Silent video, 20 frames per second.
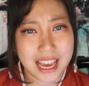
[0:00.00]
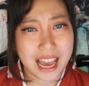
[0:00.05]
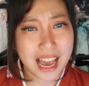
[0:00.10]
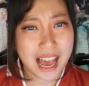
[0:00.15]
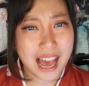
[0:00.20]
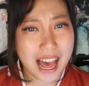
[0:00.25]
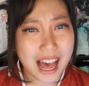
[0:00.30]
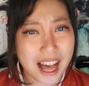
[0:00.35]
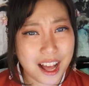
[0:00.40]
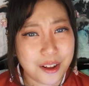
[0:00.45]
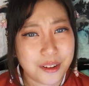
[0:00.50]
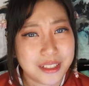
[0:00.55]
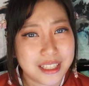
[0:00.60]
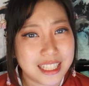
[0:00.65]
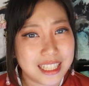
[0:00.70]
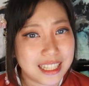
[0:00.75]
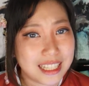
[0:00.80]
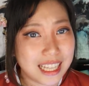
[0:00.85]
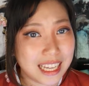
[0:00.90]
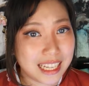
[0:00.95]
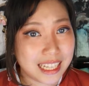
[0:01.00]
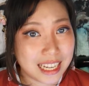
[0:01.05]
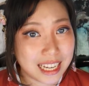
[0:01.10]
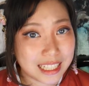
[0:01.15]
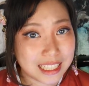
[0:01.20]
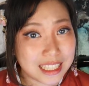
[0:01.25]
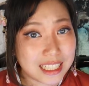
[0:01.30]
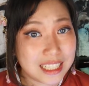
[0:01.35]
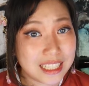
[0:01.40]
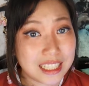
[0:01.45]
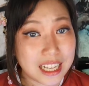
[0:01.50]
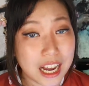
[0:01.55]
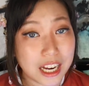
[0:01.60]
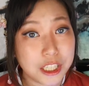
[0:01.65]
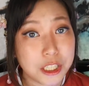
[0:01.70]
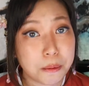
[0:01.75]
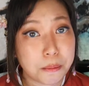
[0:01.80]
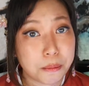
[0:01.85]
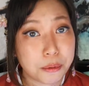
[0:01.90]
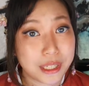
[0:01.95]
How did they get
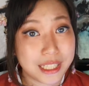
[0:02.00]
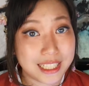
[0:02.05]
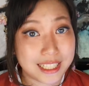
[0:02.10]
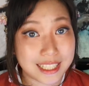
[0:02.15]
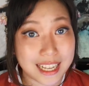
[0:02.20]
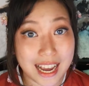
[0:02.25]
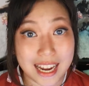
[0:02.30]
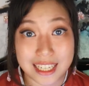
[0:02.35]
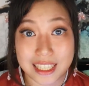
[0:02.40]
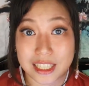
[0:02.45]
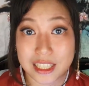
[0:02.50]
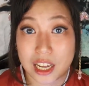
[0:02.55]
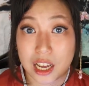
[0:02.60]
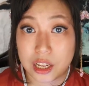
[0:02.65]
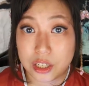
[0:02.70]
such precise